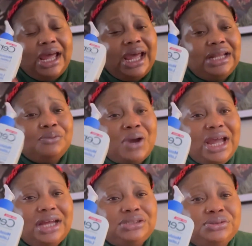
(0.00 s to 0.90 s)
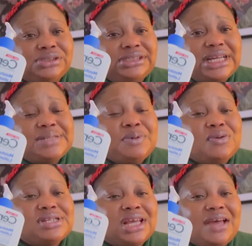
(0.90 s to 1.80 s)
And why I choose this
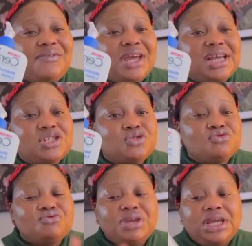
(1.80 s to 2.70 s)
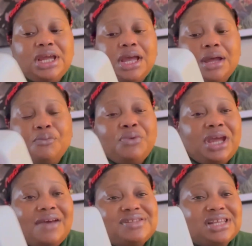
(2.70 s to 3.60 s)
because CeraVe has three.
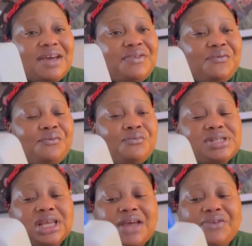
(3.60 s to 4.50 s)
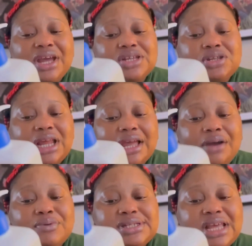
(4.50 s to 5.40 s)
We have CeraVe. CeraVe has like
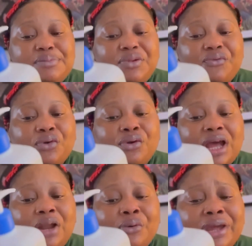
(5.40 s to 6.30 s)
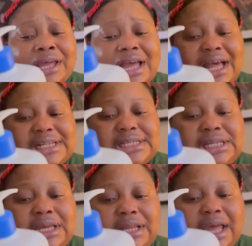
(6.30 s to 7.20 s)
I was saying before, alluric
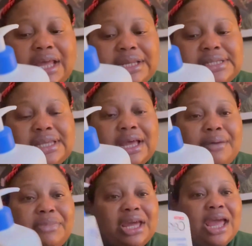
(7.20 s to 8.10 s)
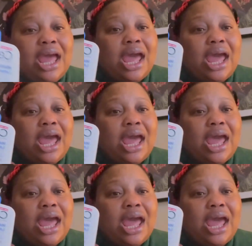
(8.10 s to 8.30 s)
acid and ceramide.